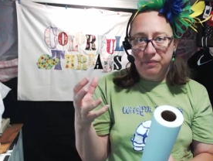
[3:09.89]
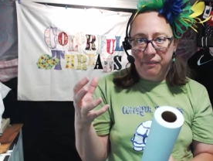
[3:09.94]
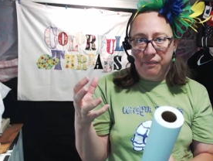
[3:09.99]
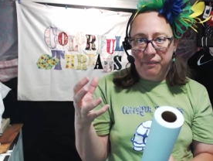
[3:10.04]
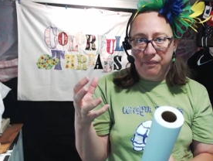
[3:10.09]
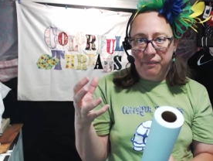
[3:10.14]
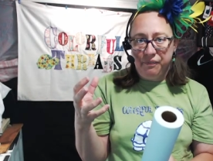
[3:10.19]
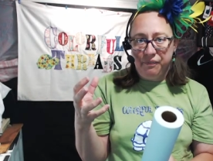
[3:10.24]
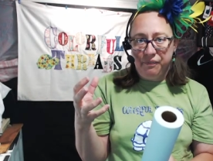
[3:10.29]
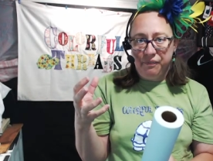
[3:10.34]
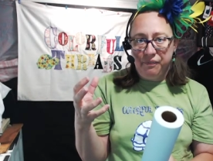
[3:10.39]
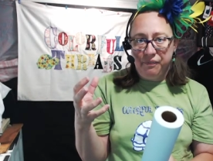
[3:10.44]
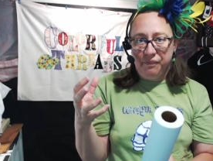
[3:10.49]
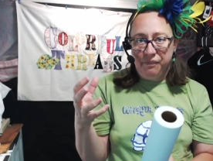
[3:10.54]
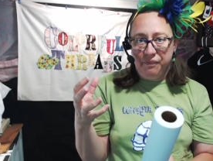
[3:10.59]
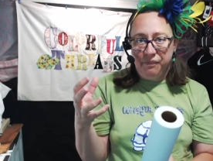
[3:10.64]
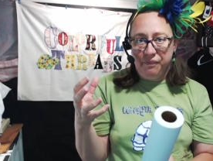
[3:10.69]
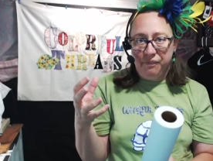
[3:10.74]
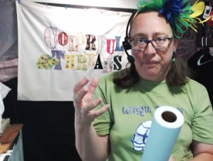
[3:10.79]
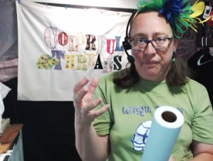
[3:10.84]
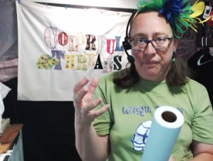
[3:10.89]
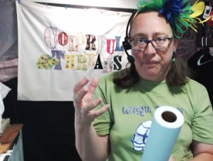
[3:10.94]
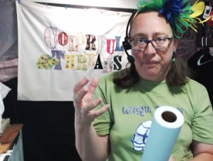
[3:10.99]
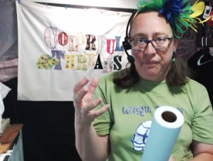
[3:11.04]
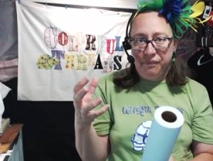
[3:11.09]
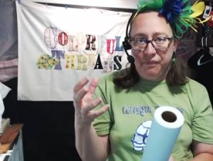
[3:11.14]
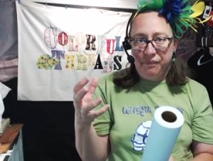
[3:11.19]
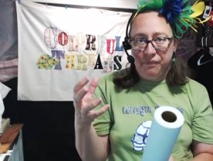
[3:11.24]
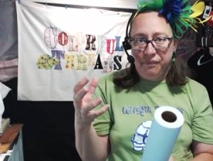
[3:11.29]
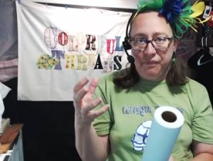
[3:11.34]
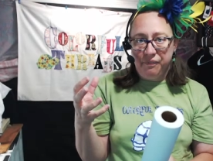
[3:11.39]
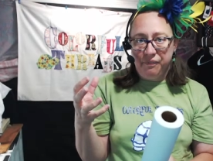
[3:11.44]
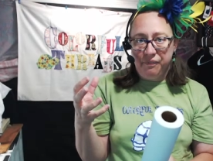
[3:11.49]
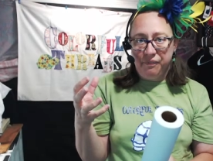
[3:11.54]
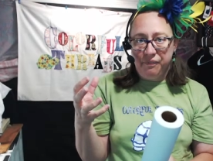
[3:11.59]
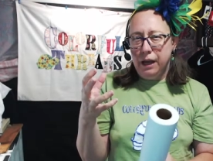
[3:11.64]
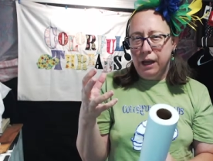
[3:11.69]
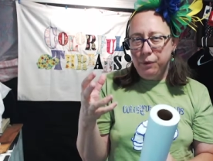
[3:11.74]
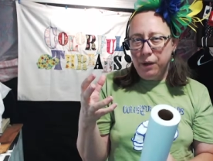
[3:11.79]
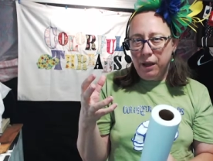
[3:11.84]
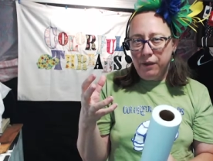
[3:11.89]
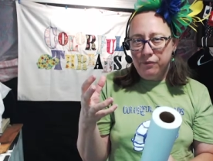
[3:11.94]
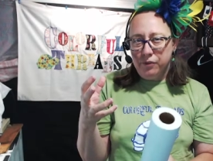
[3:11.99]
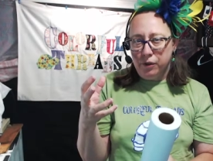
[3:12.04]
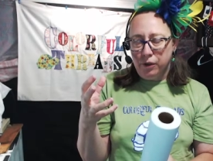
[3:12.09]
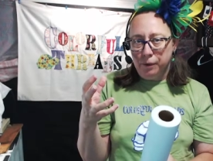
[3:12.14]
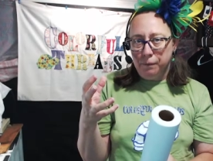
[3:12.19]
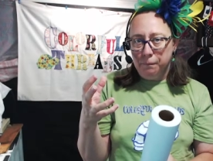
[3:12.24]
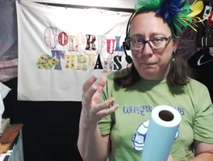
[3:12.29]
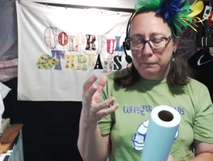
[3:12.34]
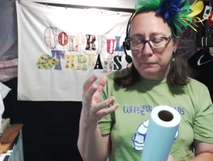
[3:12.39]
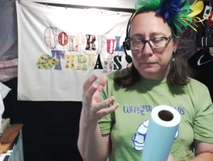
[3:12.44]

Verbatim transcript: It's a glue, it's supposed to do that. However,